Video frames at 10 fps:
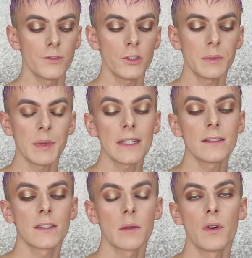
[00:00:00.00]
Just spread
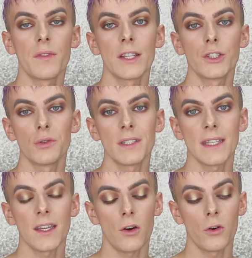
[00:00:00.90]
some of that dewy
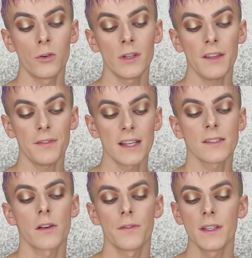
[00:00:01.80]
set on a flat
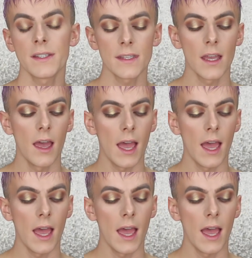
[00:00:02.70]
surface,